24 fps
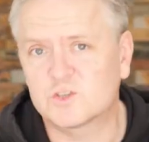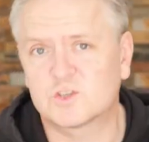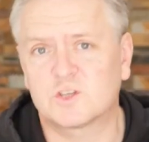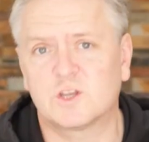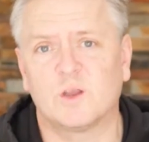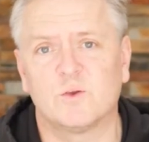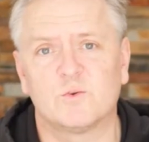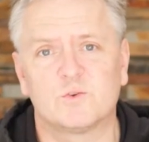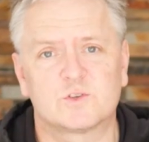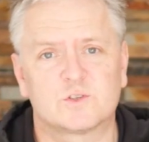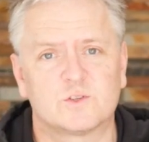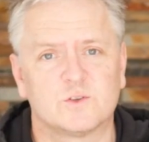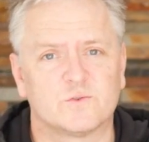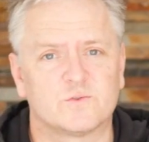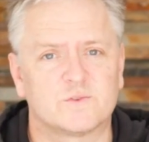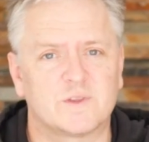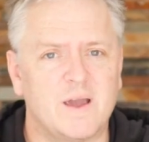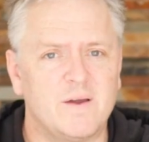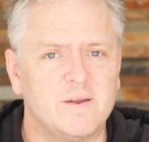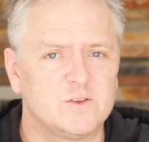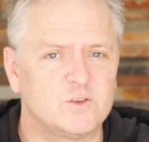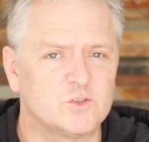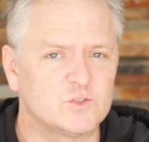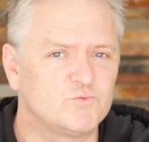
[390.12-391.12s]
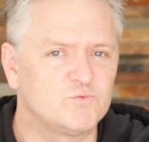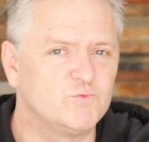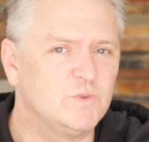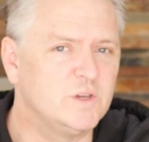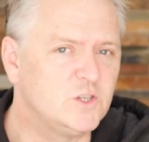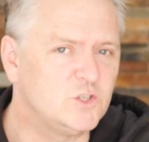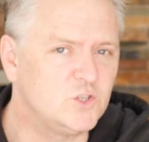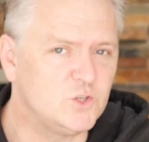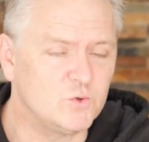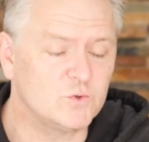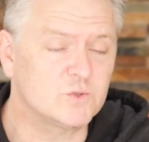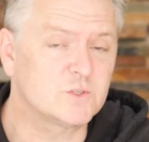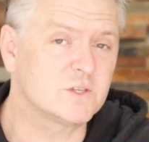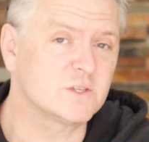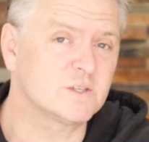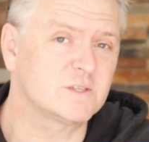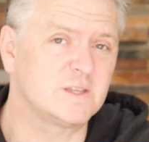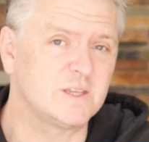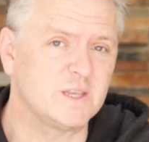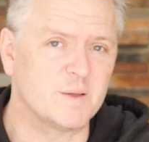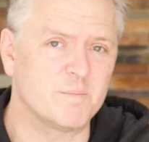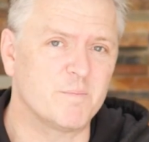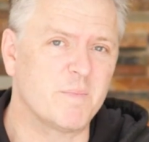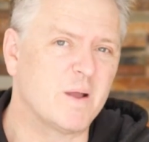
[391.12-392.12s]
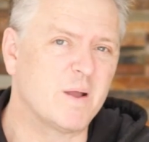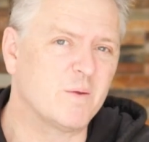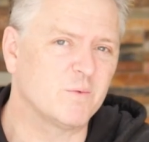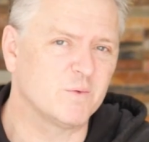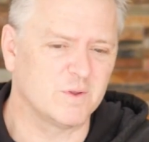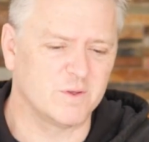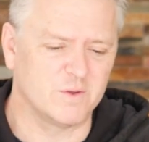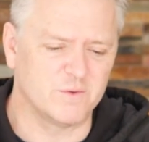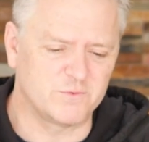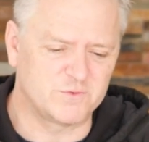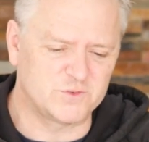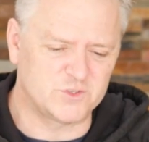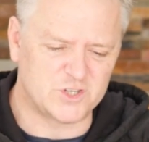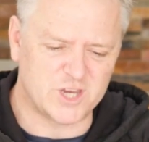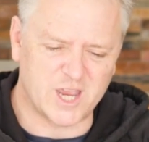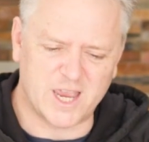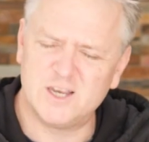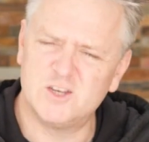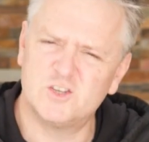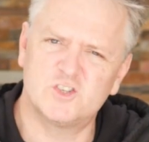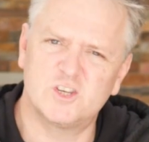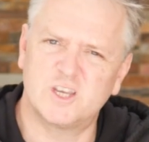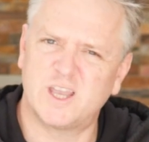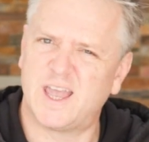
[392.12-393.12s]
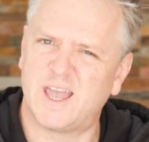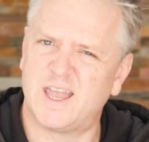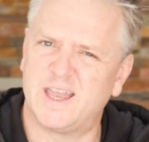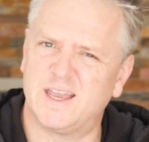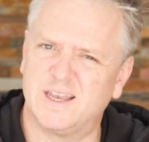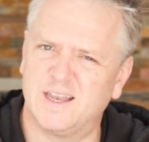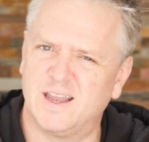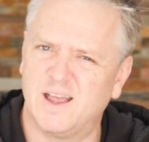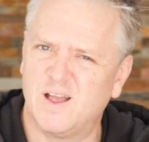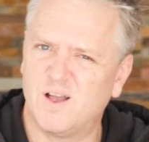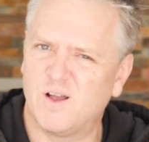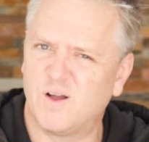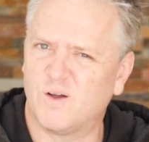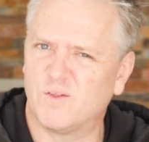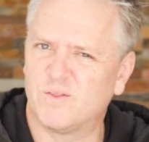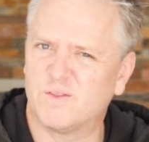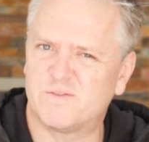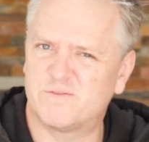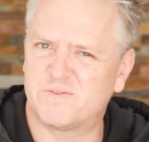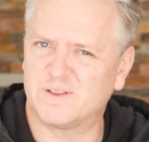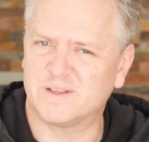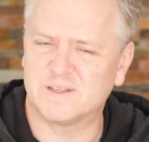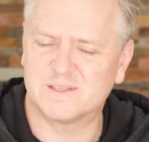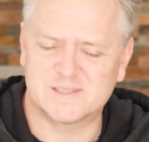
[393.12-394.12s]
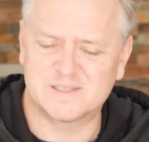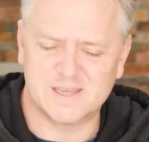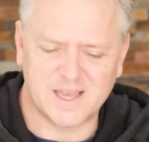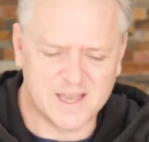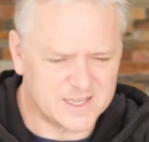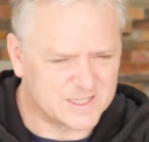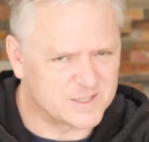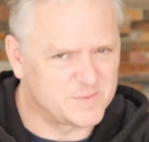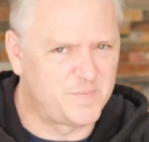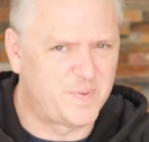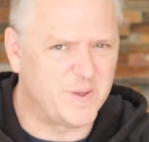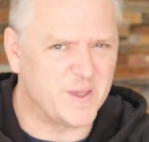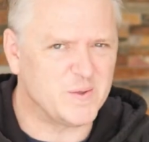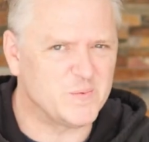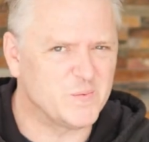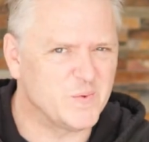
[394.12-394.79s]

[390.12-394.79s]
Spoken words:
slow stuff down, it just reduces the amount of change you're getting on the filter. It's a bit